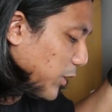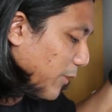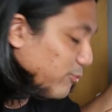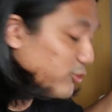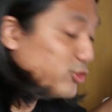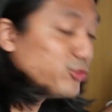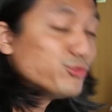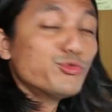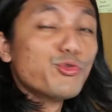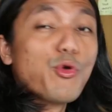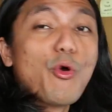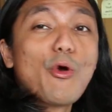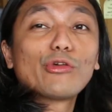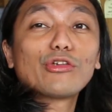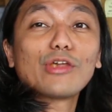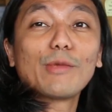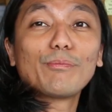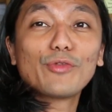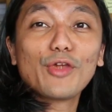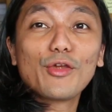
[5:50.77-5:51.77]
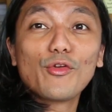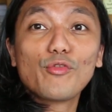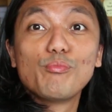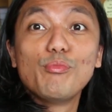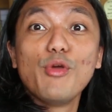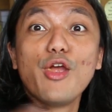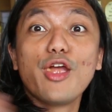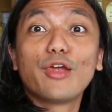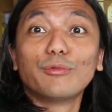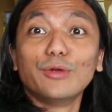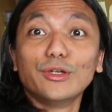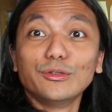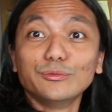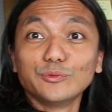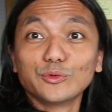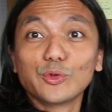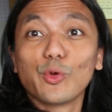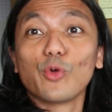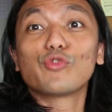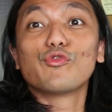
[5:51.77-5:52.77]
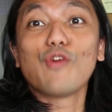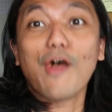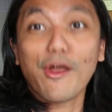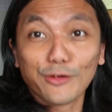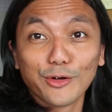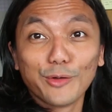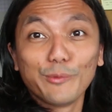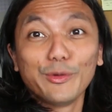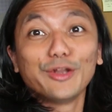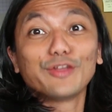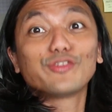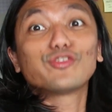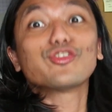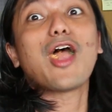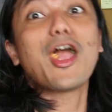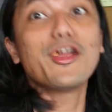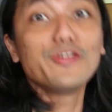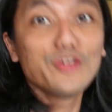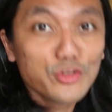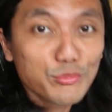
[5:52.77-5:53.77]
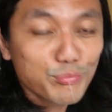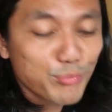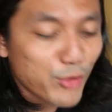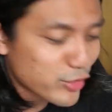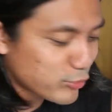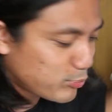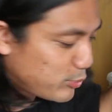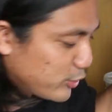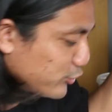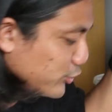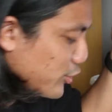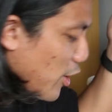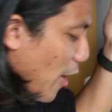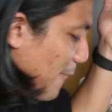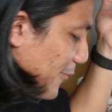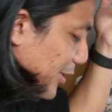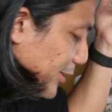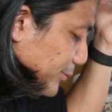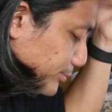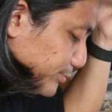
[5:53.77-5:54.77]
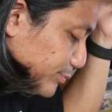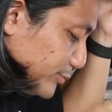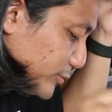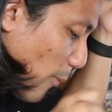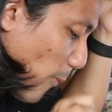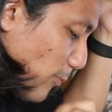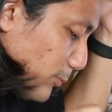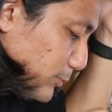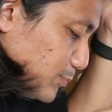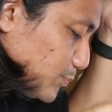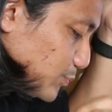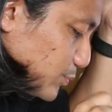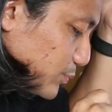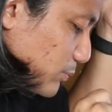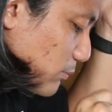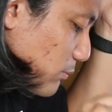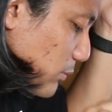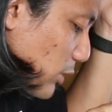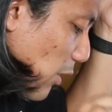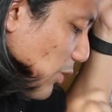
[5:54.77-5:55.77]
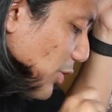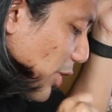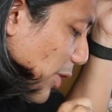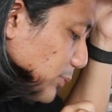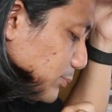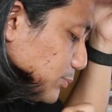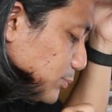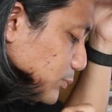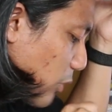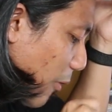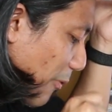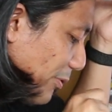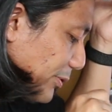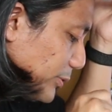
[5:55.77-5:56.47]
And you know something is big when it goes viral when the Chinese press picks it up, right? Now,